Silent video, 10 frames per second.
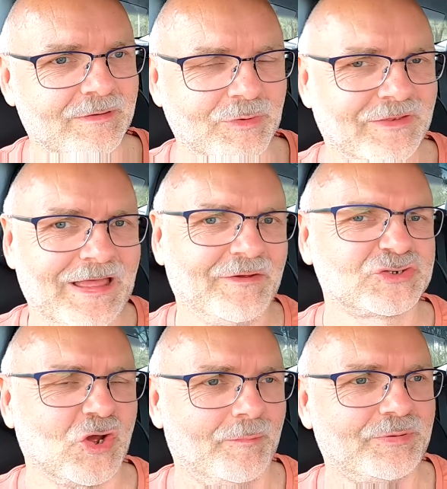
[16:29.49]
with another
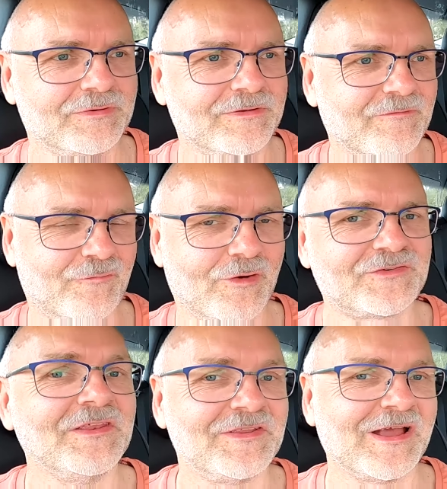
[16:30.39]
shop for
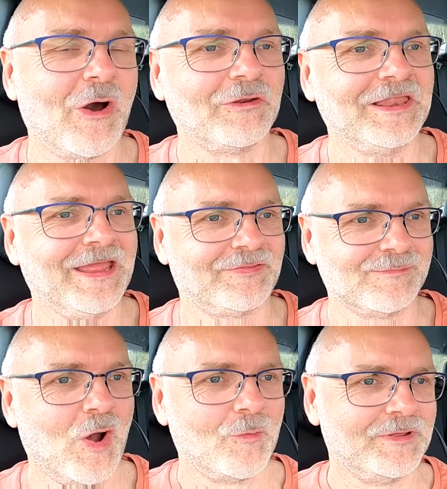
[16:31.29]
tinting only at the
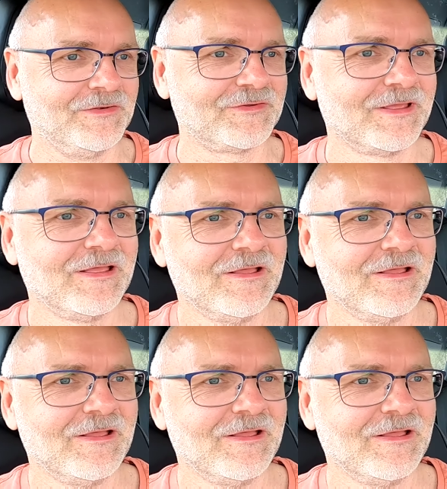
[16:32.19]
moment,